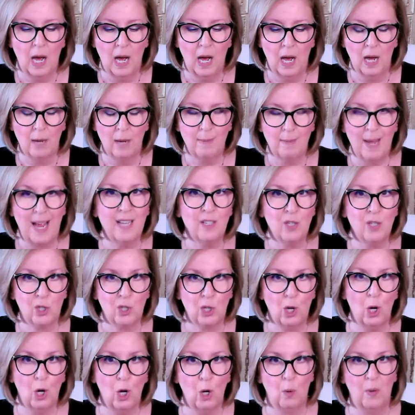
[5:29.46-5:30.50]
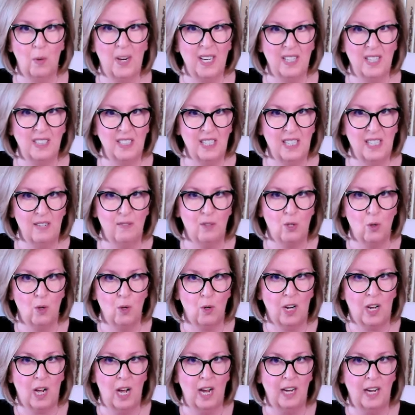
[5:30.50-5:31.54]
And so it leaves you
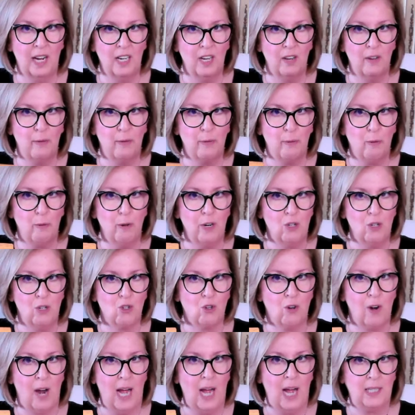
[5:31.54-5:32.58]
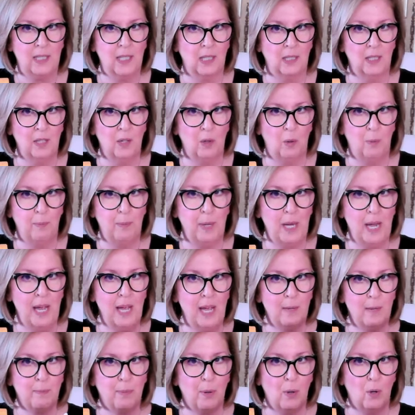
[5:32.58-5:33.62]
to kind of retract a little
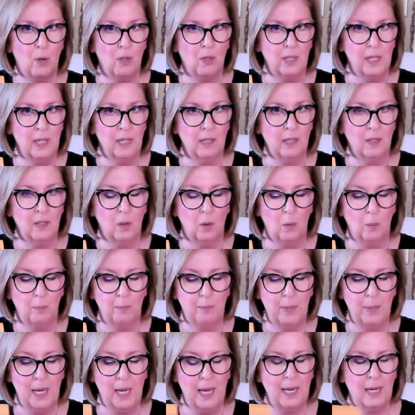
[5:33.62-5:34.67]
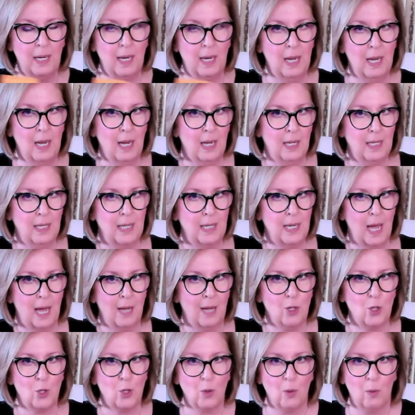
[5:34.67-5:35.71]
bit, pull in a little bit,
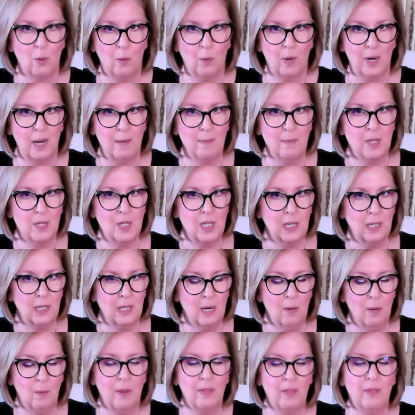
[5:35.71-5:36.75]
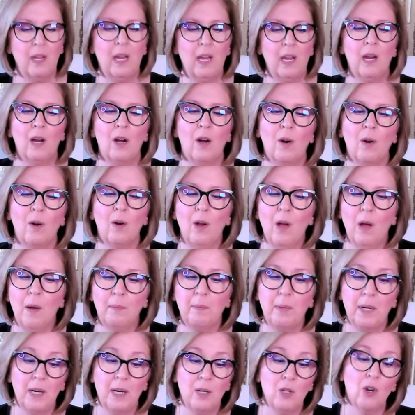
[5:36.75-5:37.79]
not sure what I'm dealing with here.
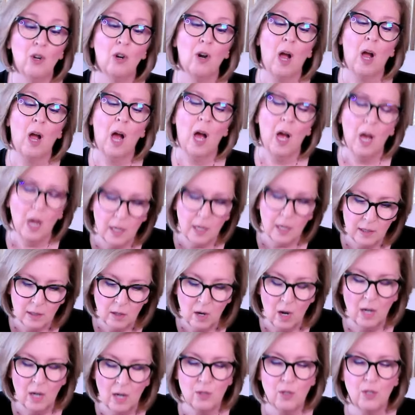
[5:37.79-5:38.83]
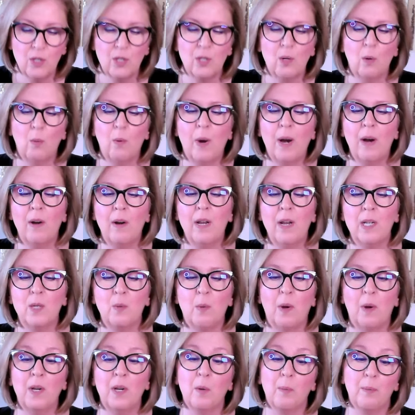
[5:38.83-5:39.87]
But in your unconscious
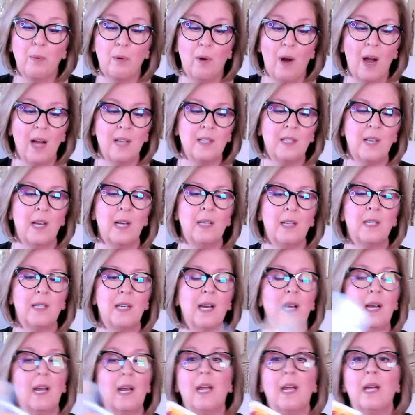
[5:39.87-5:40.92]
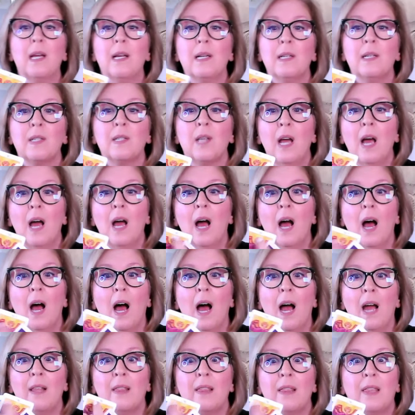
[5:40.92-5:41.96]
awareness, what you're processing is,
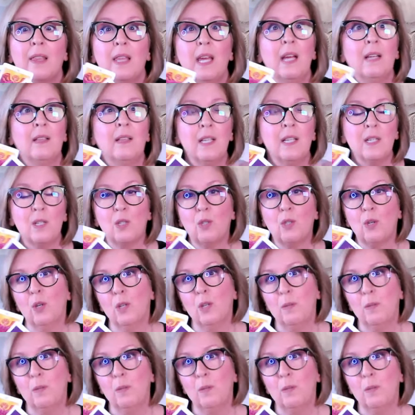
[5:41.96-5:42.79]
I think this